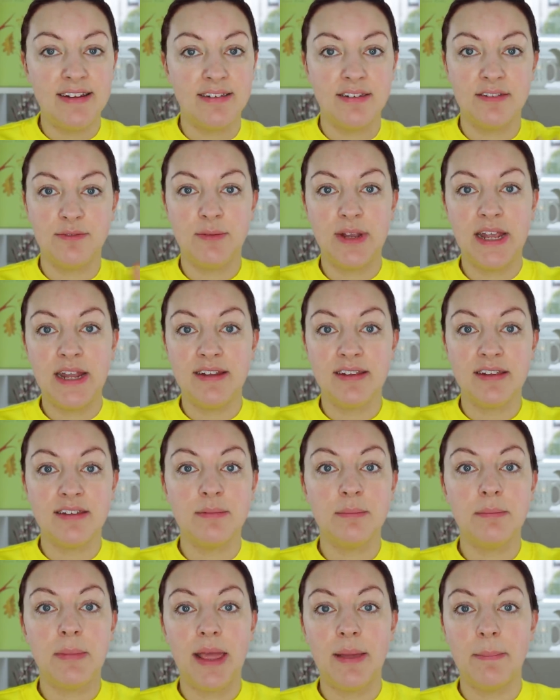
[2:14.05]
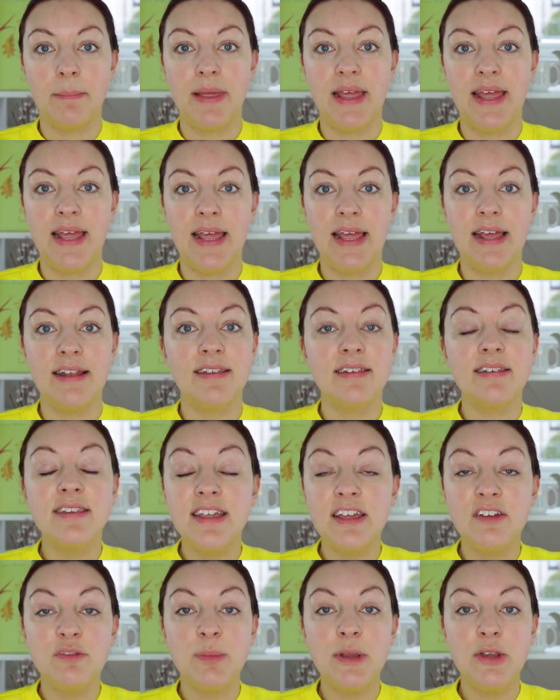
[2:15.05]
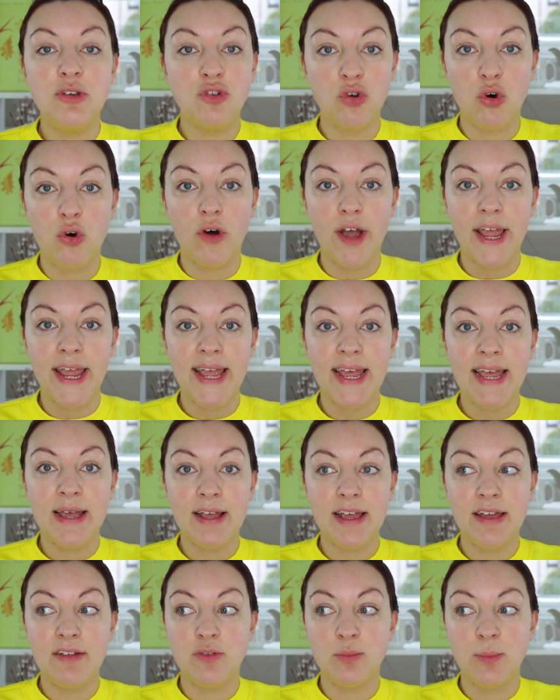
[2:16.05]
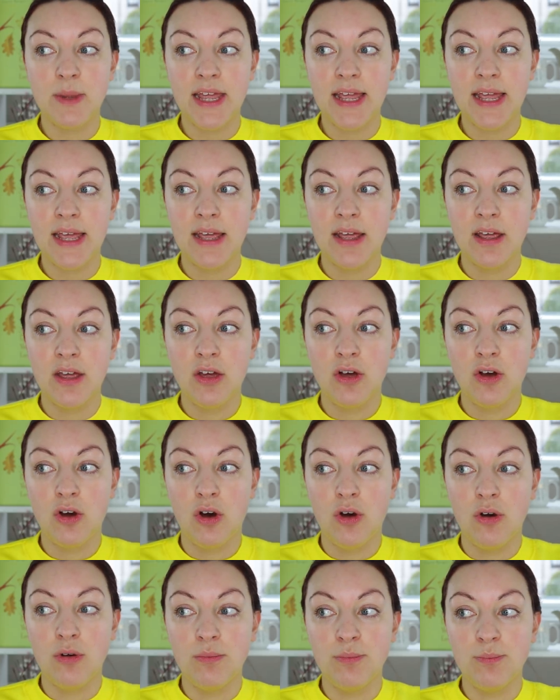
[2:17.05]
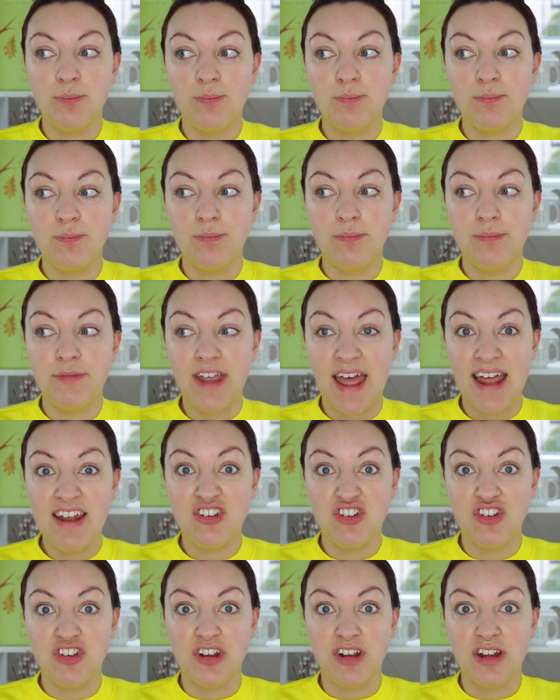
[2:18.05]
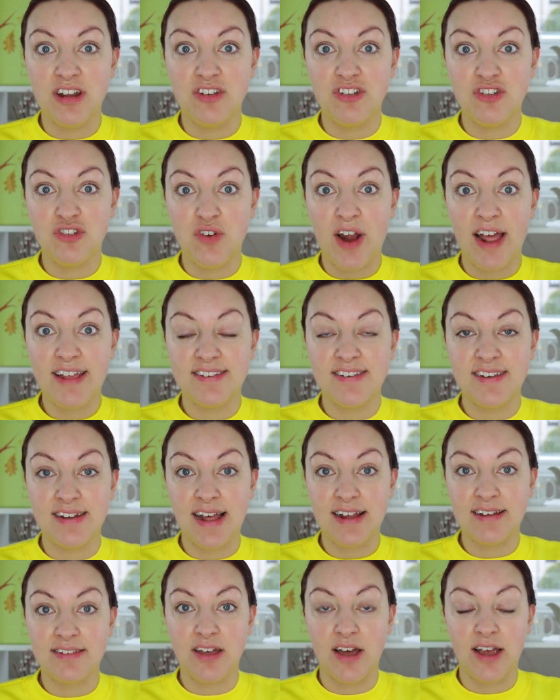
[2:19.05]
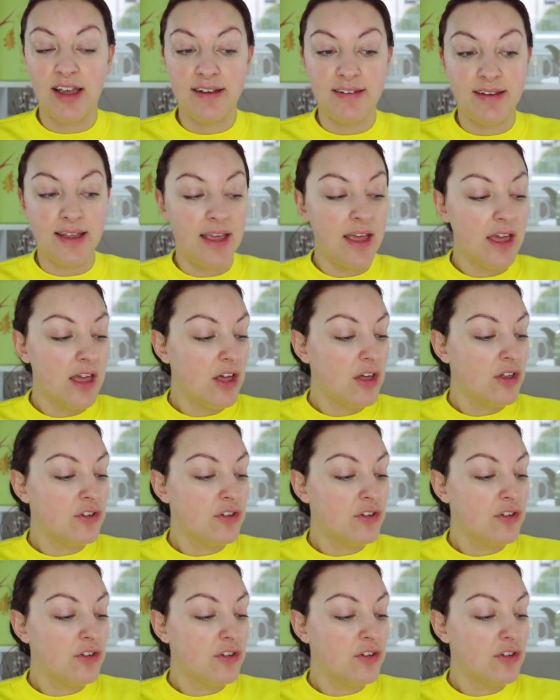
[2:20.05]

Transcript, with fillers: It doesn't, it doesn't make me, it doesn't give me joy. It gives me tension and stress and anxiety.